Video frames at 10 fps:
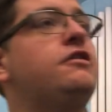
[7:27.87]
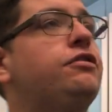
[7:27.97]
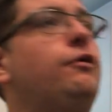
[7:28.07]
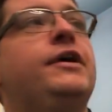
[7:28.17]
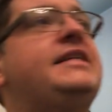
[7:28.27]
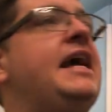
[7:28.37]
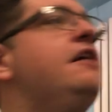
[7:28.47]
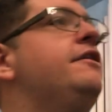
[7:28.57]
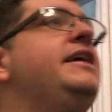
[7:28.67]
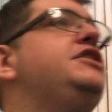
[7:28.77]

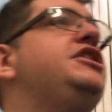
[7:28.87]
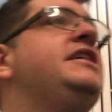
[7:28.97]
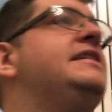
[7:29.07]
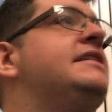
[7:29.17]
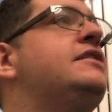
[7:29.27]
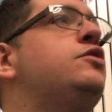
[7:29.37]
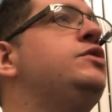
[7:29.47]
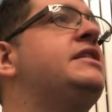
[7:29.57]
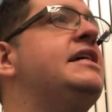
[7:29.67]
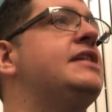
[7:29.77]
authoritarian Jesus who
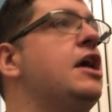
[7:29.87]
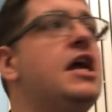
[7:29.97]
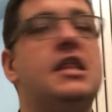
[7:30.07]
says,